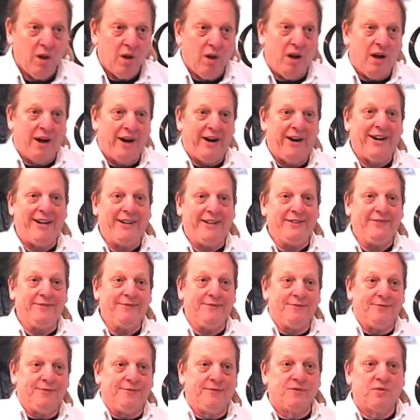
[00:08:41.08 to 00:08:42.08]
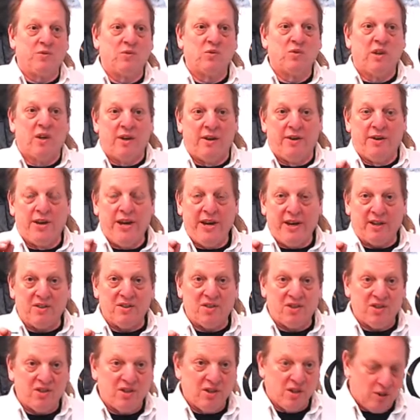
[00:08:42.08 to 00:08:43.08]
All right,
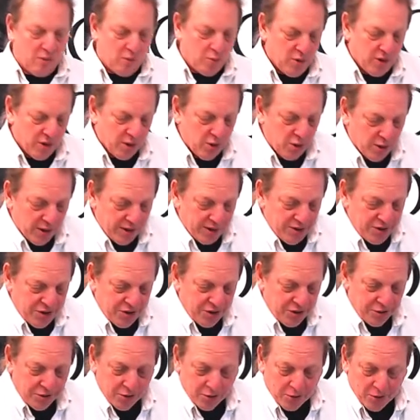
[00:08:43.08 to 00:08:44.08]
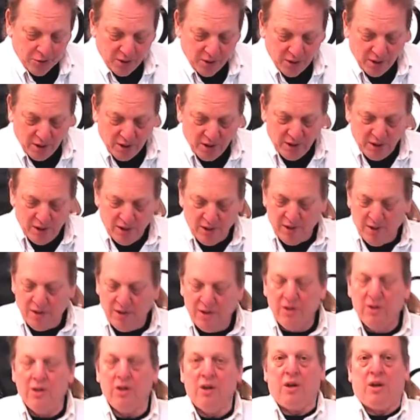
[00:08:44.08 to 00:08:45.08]
next we're going to
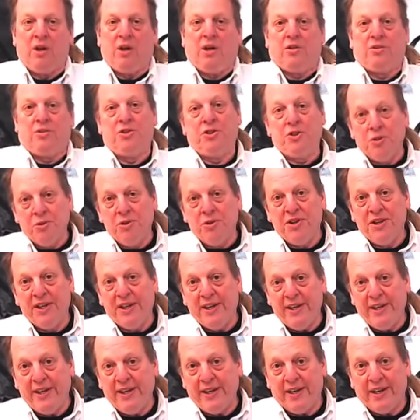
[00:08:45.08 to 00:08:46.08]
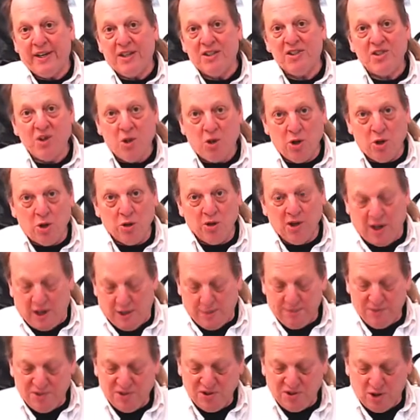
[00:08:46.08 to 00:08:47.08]
do the solo cut.
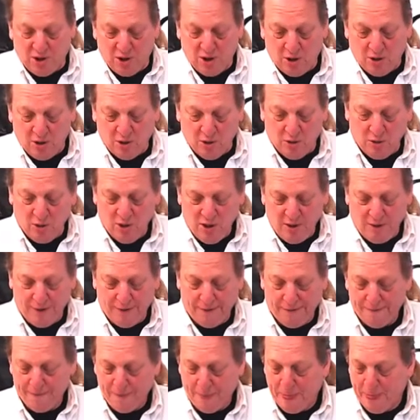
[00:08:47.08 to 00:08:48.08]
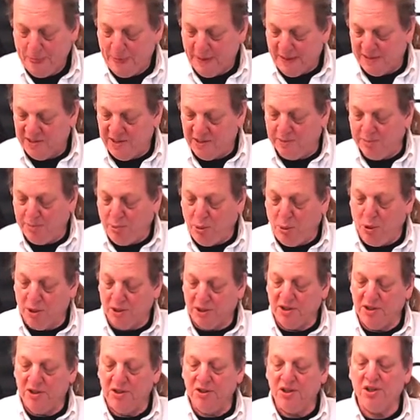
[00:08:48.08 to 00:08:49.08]
So it's
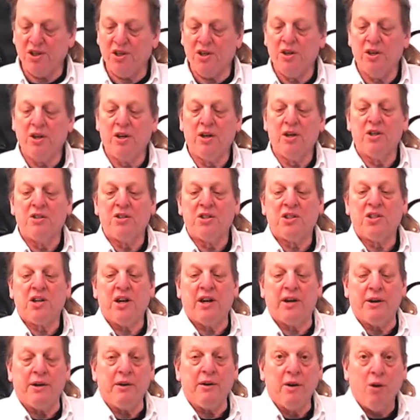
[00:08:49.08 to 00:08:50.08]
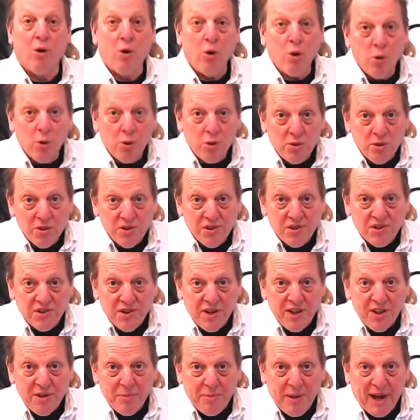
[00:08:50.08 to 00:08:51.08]
important to cut holes in
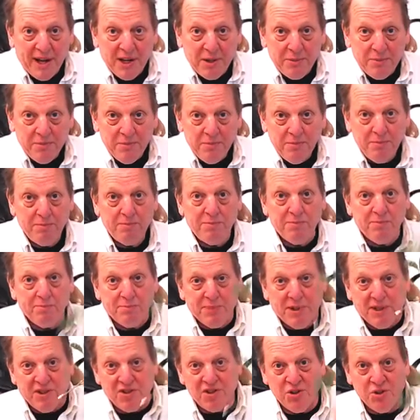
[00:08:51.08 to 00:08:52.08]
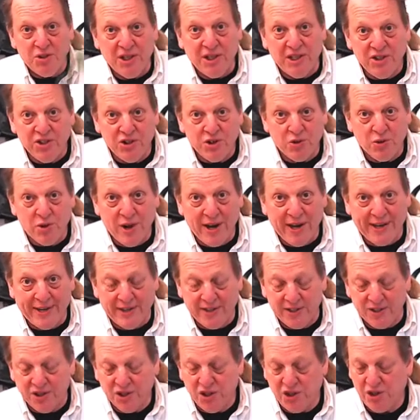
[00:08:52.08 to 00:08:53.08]
the bottom because you need
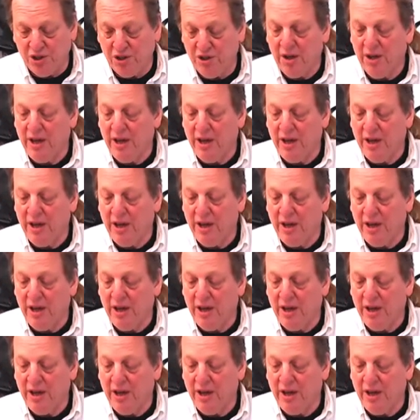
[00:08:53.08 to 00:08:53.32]
drainage.